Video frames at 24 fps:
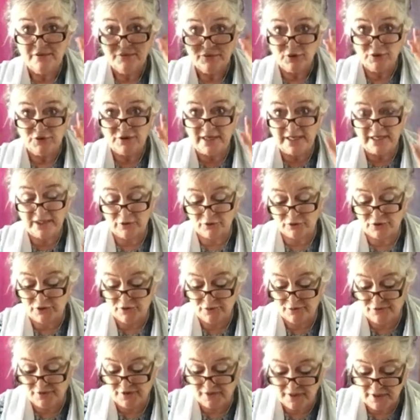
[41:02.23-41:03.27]
You take your 2
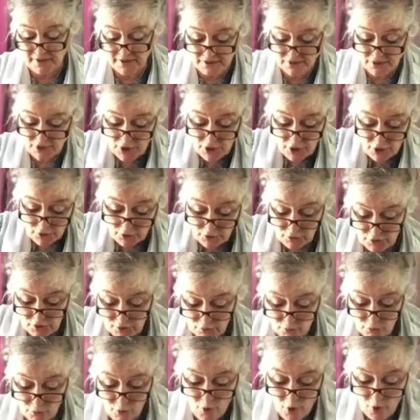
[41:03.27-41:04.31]
fingers, you
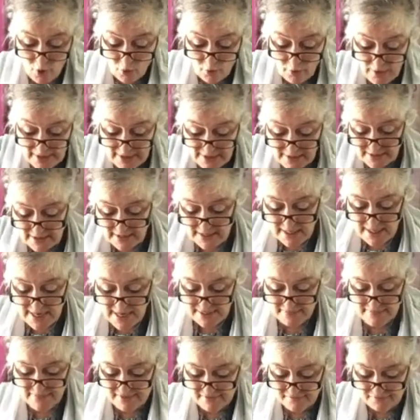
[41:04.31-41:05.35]
can roll it,
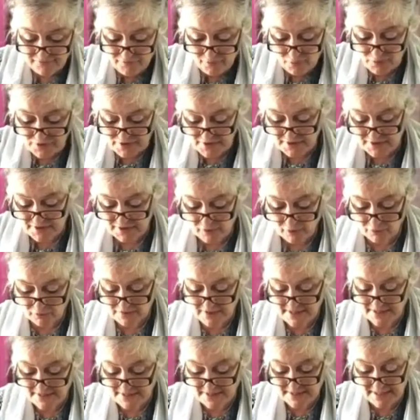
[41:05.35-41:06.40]
and that forces the
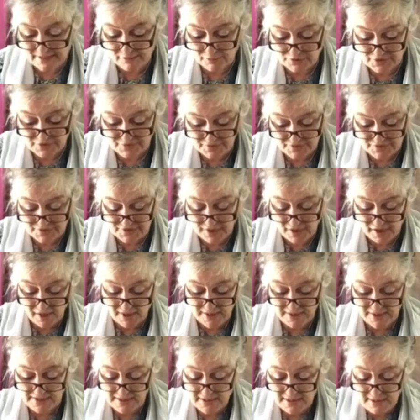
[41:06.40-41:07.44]
contents out to the
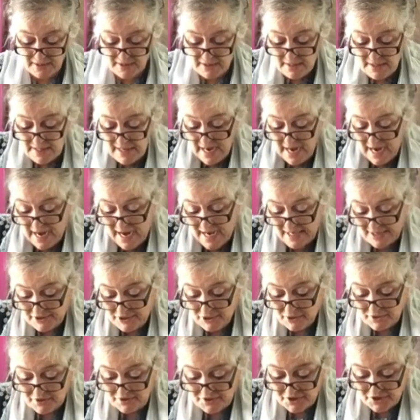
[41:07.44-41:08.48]
side, and
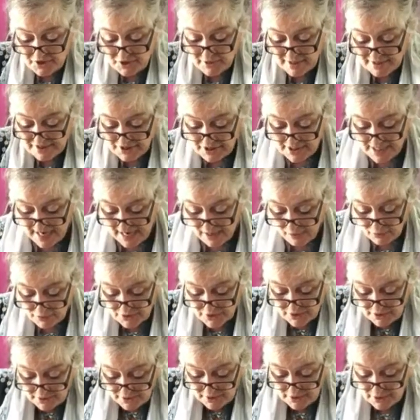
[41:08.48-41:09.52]
you can stretch it
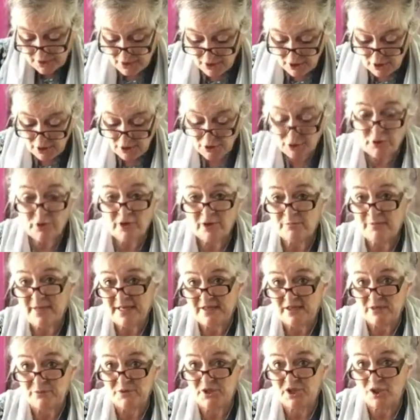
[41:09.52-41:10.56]
out. You can
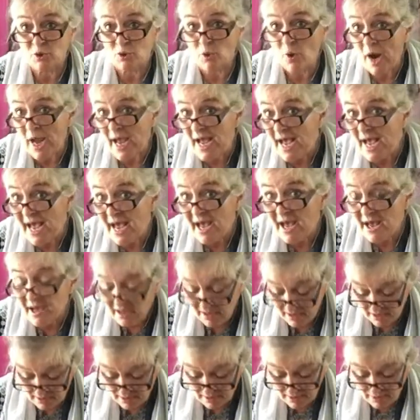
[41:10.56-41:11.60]
make them square,
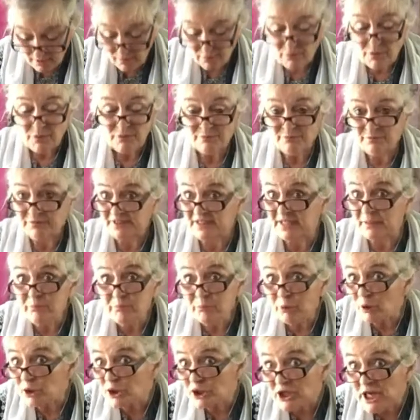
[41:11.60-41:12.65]

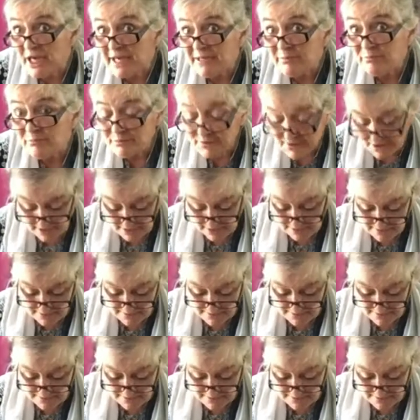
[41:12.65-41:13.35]
dimple-shaped.